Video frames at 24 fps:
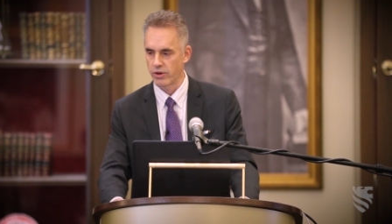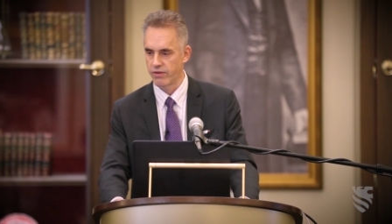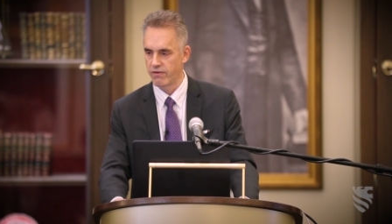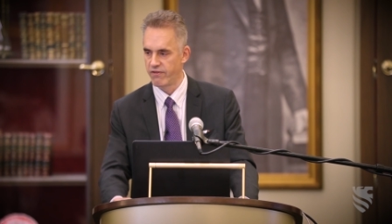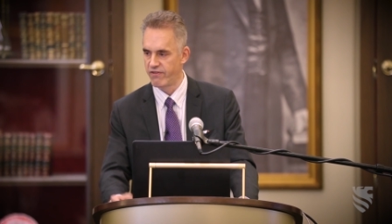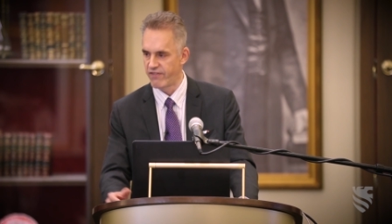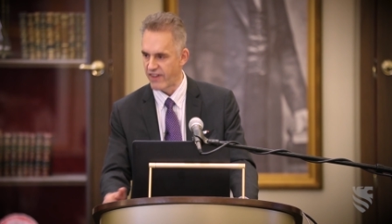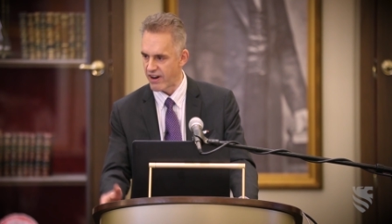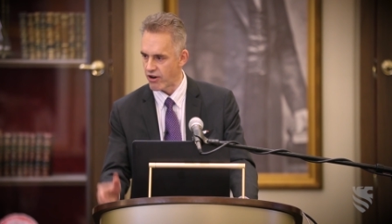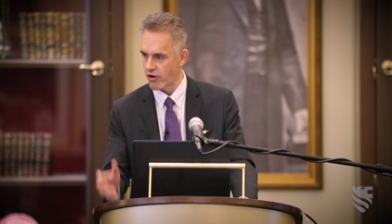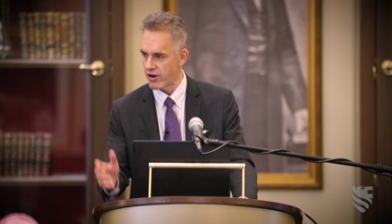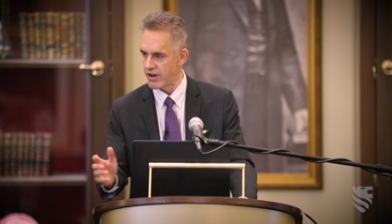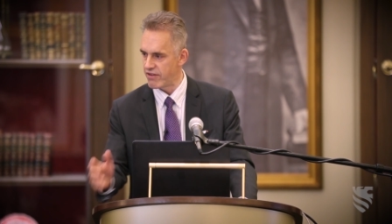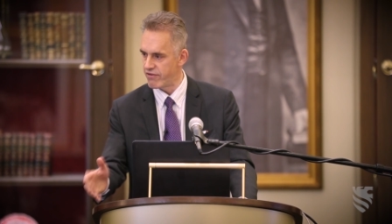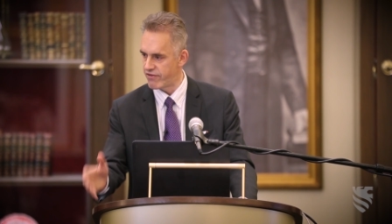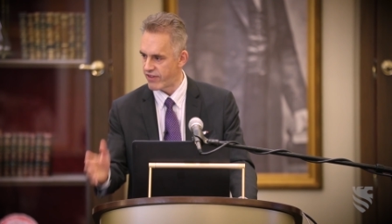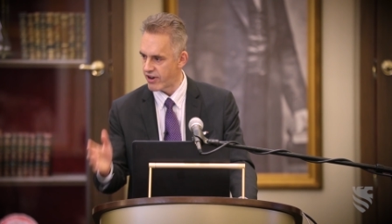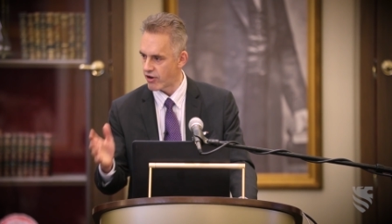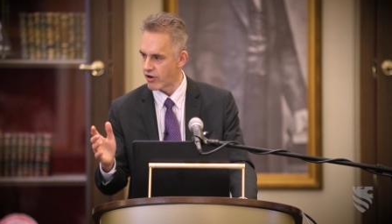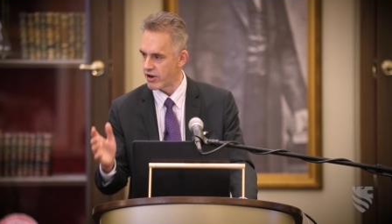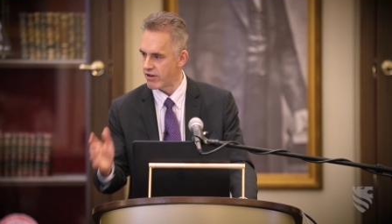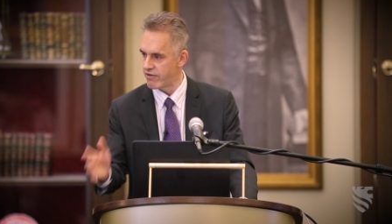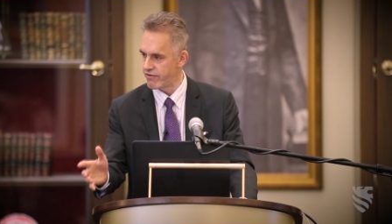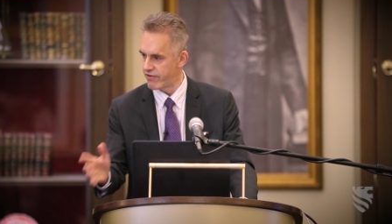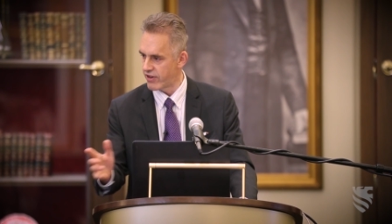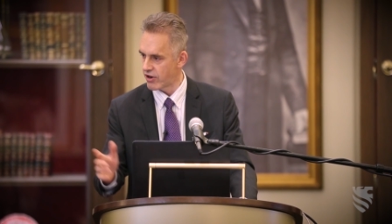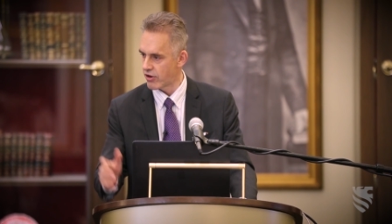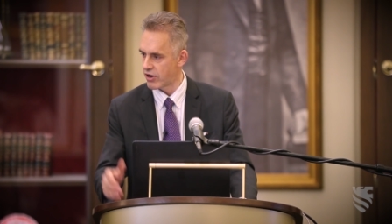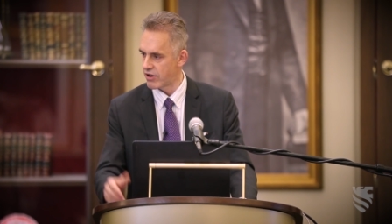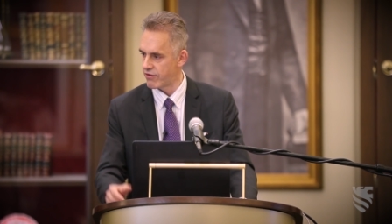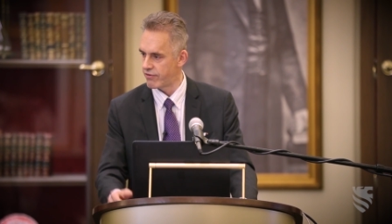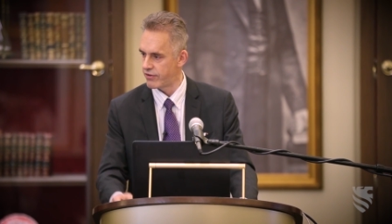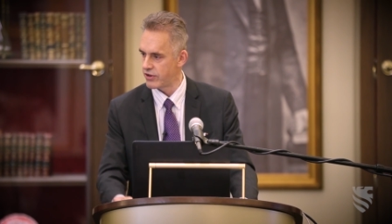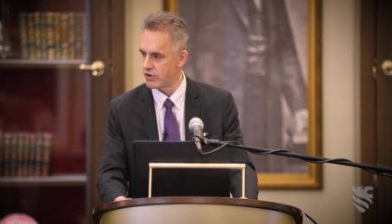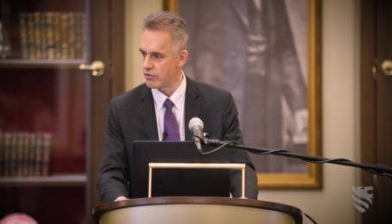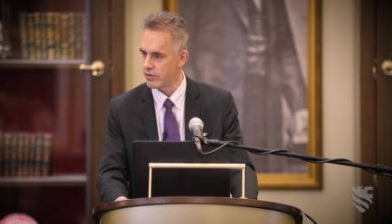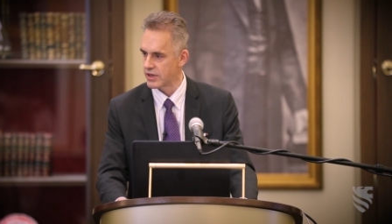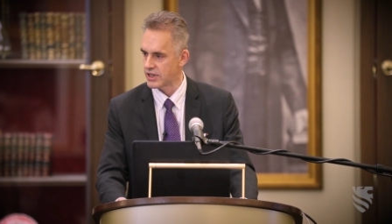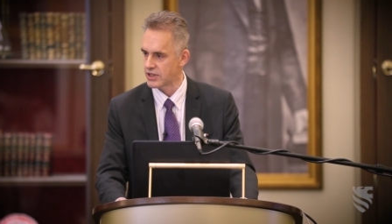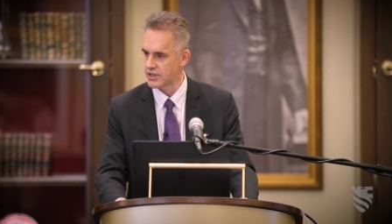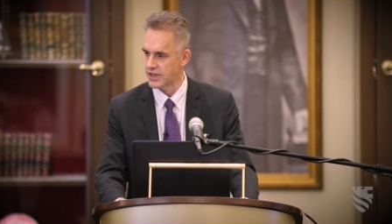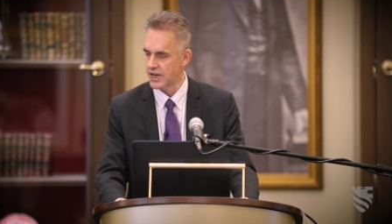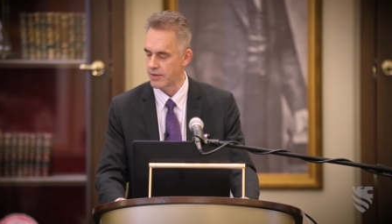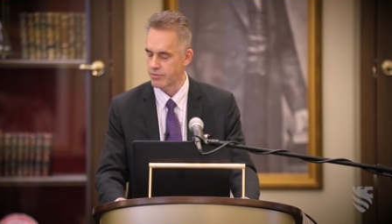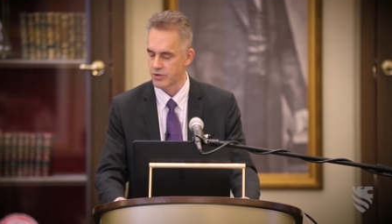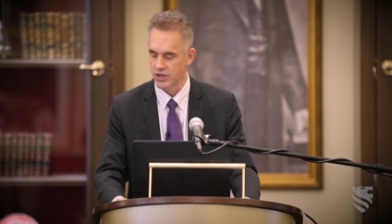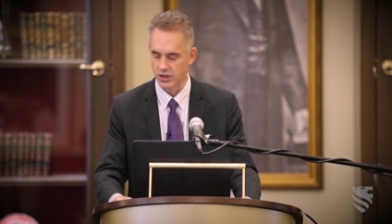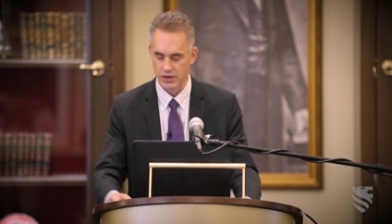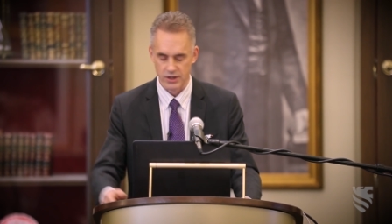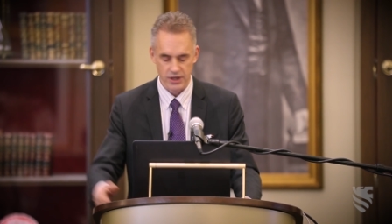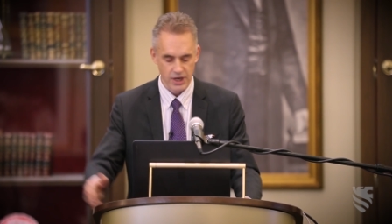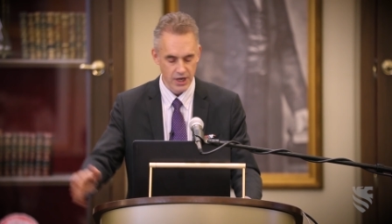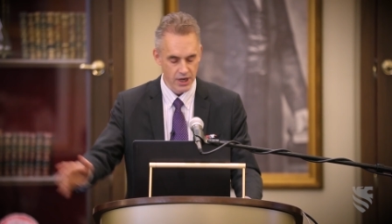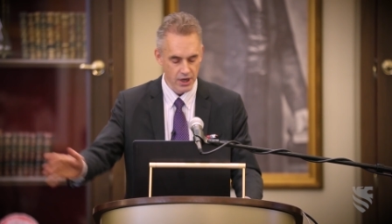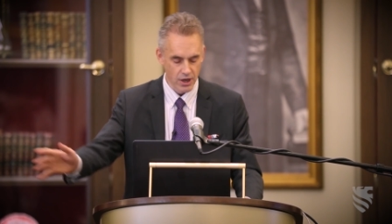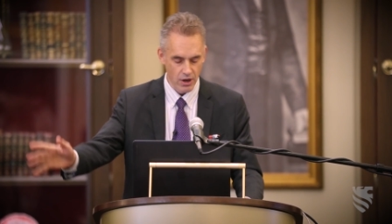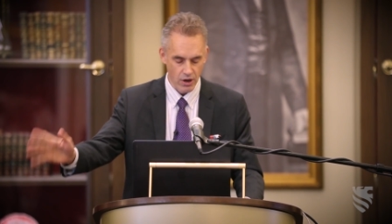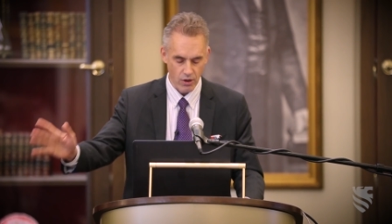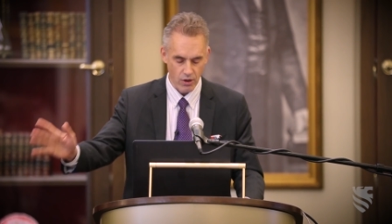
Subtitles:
with very, very, very few exceptions.